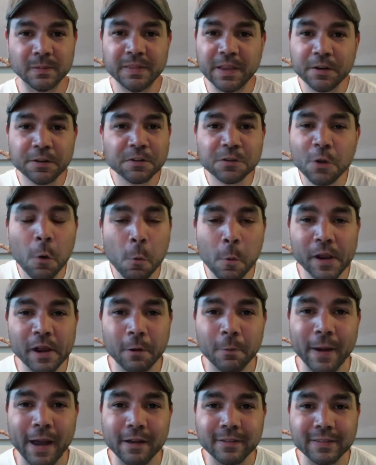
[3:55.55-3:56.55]
There's no way
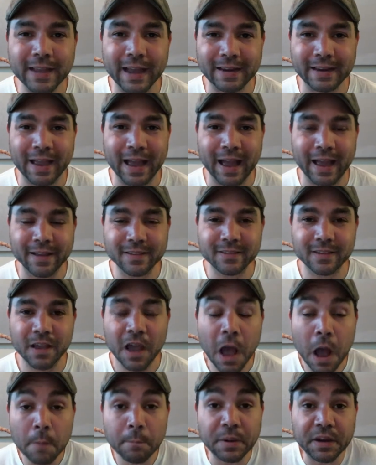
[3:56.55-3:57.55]
around that, guys.
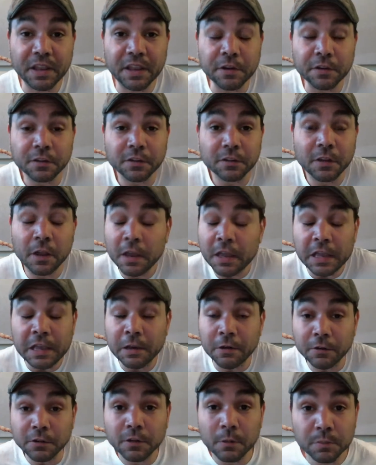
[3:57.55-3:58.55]
But here's
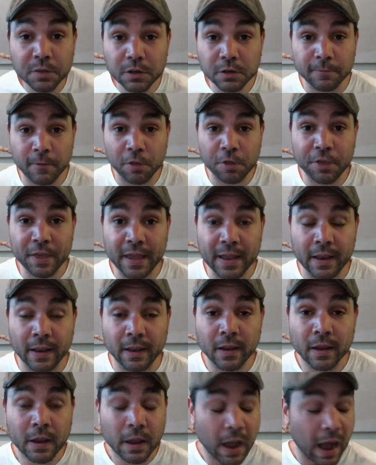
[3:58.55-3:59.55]
here's the beautiful
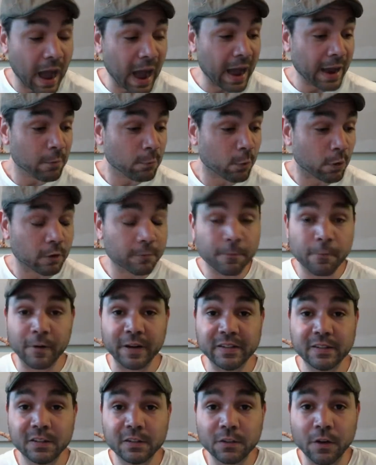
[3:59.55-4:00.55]
thing. I work for
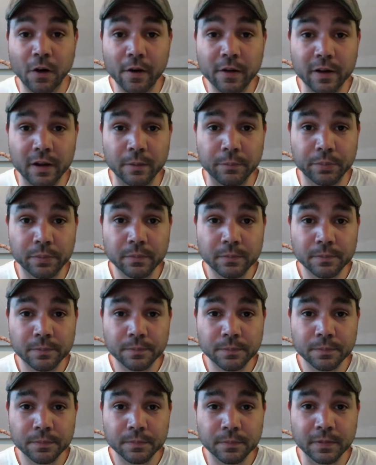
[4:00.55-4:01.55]
a startup,
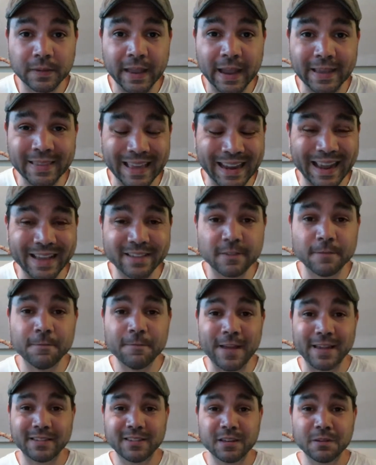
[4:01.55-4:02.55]
okay, that has
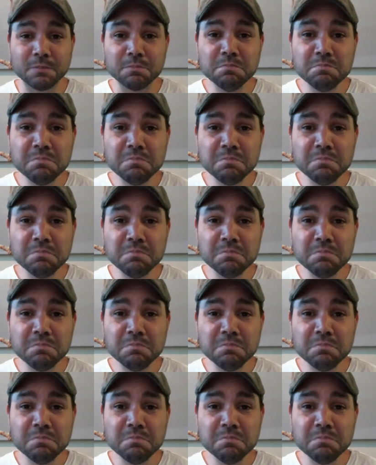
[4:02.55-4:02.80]
invested